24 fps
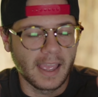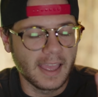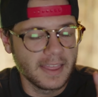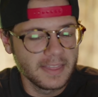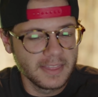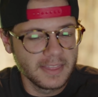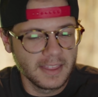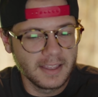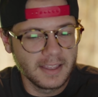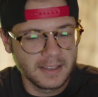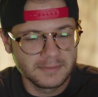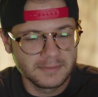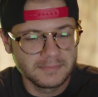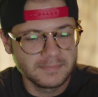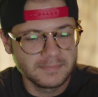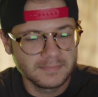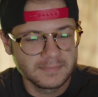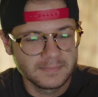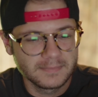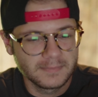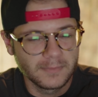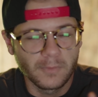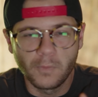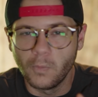And then,
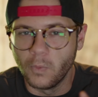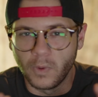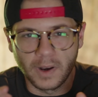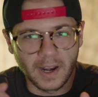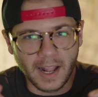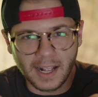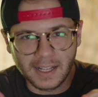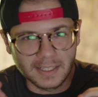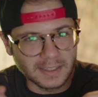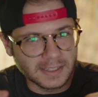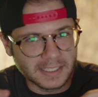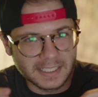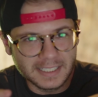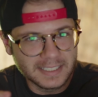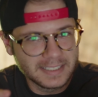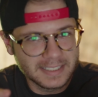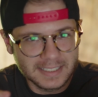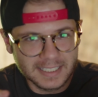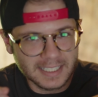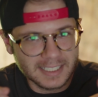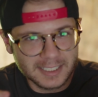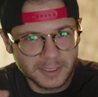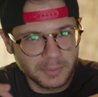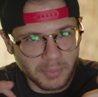when I
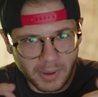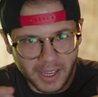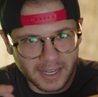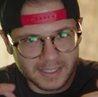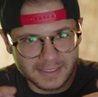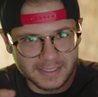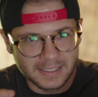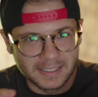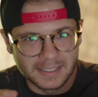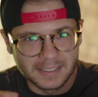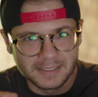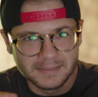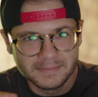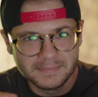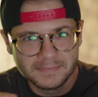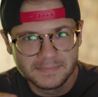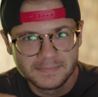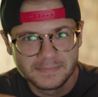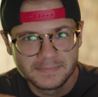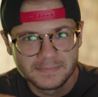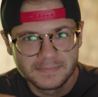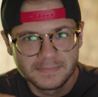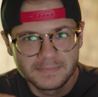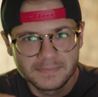least expected it,
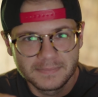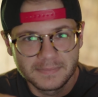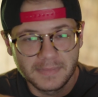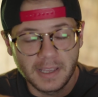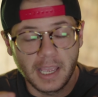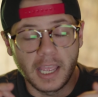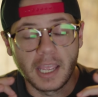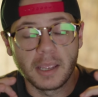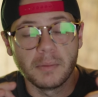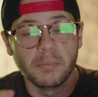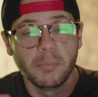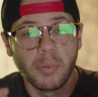a